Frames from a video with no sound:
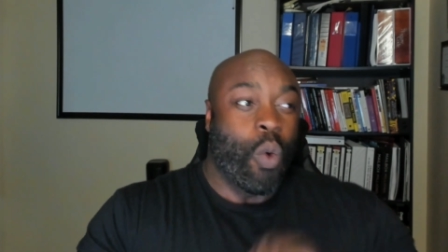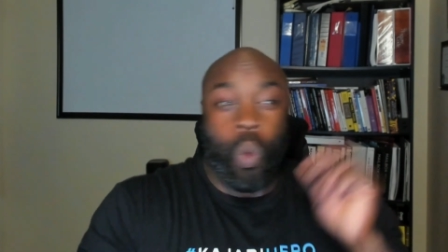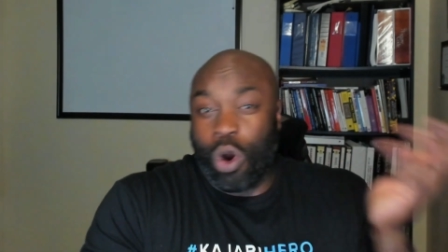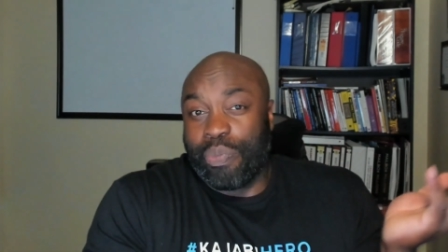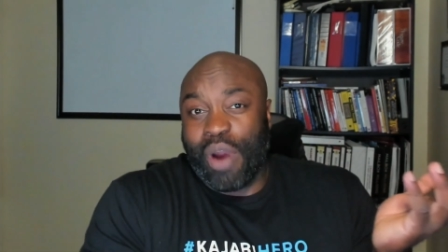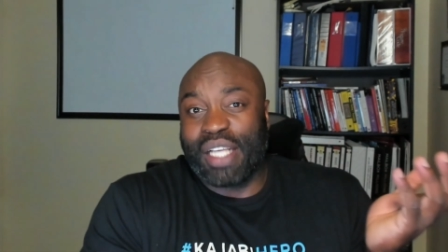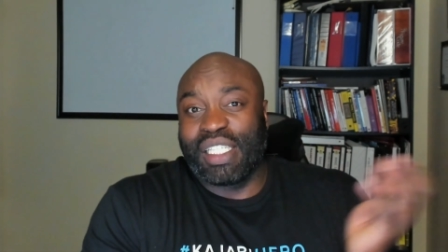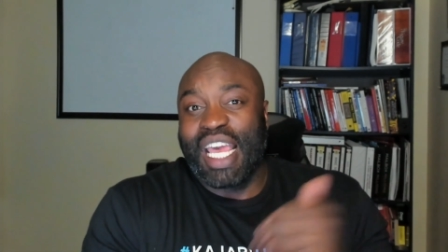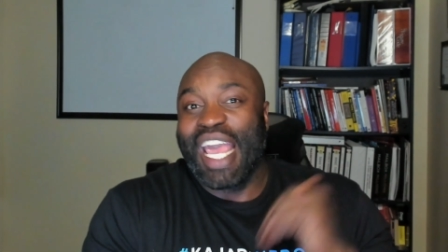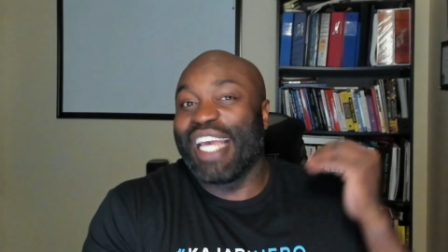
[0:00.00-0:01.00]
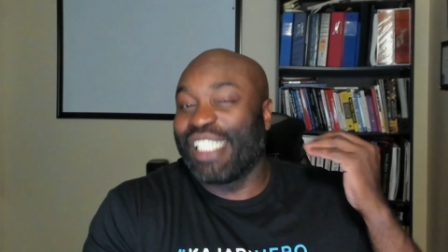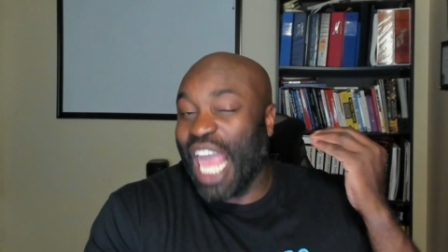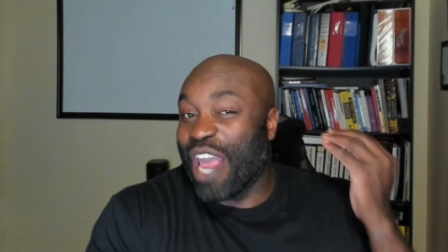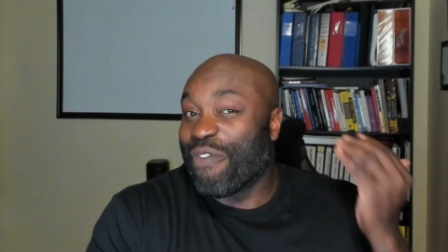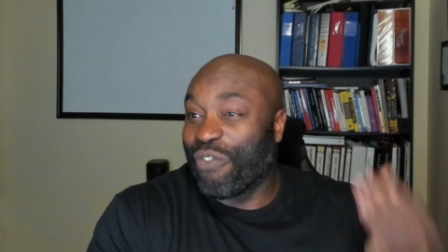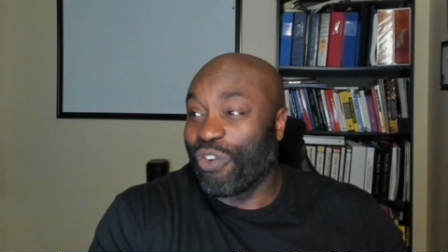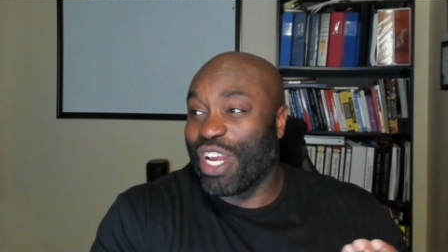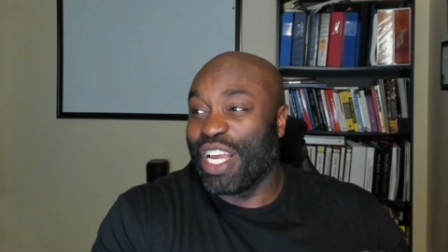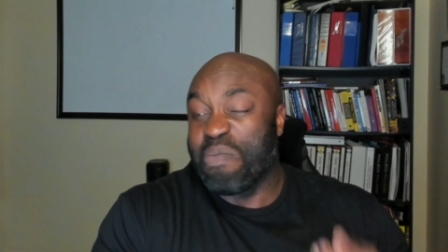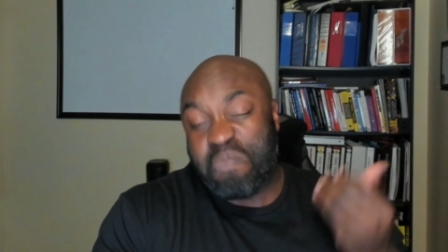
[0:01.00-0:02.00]
WordPress is a
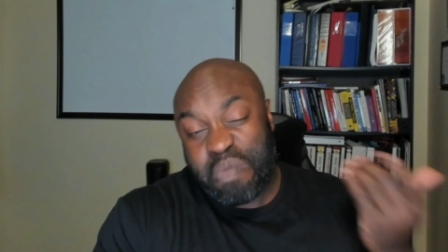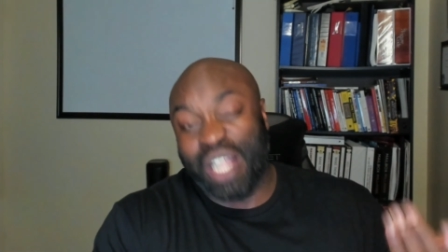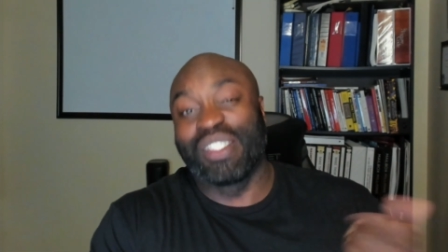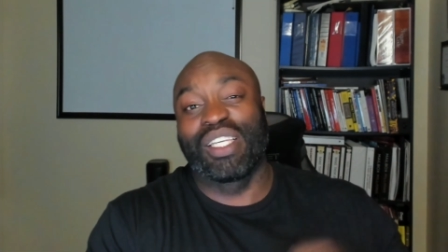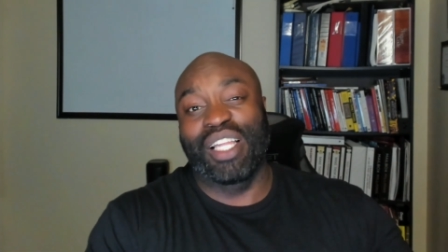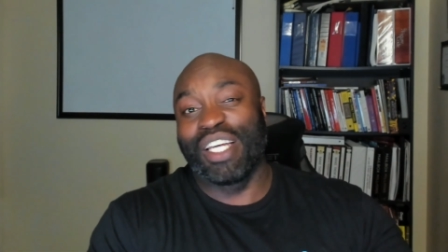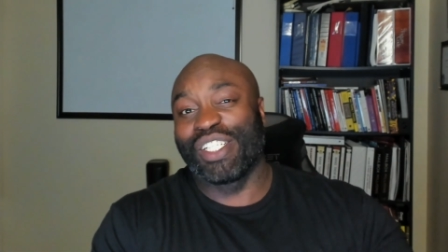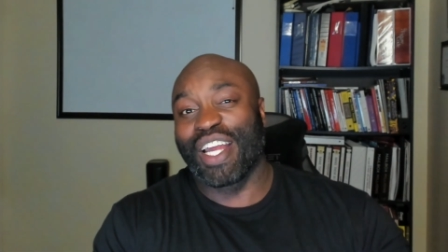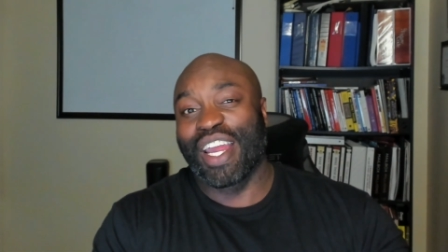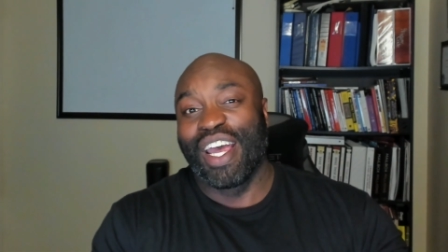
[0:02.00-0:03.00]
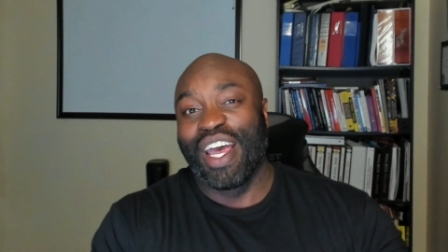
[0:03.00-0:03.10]
free installation.